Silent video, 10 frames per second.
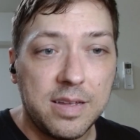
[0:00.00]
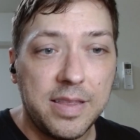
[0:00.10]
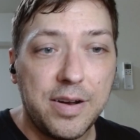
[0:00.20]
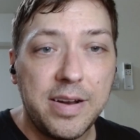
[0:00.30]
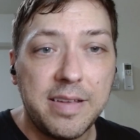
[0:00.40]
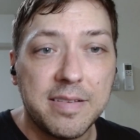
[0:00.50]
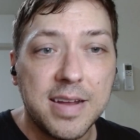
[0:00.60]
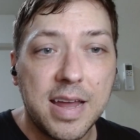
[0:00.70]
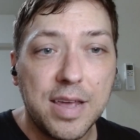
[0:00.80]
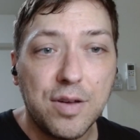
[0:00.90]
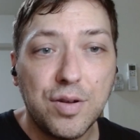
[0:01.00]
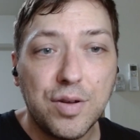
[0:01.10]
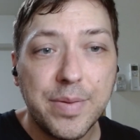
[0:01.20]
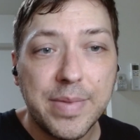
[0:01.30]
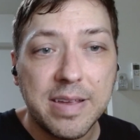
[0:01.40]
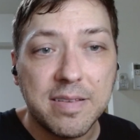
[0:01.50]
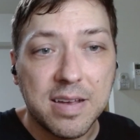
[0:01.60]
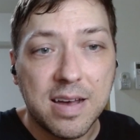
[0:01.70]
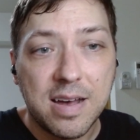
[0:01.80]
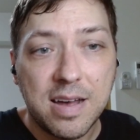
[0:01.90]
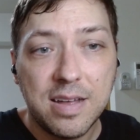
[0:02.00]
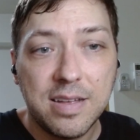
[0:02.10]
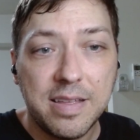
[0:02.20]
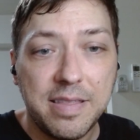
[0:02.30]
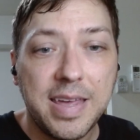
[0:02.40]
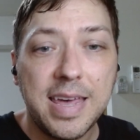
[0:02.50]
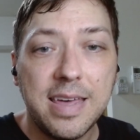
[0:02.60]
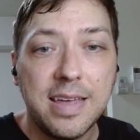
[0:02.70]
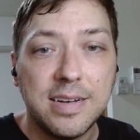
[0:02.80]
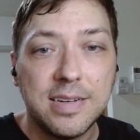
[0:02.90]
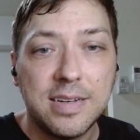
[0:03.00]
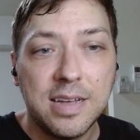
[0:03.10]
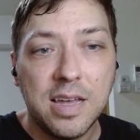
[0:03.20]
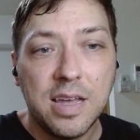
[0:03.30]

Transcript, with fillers: And there it is, Nani no Mimaska, the end.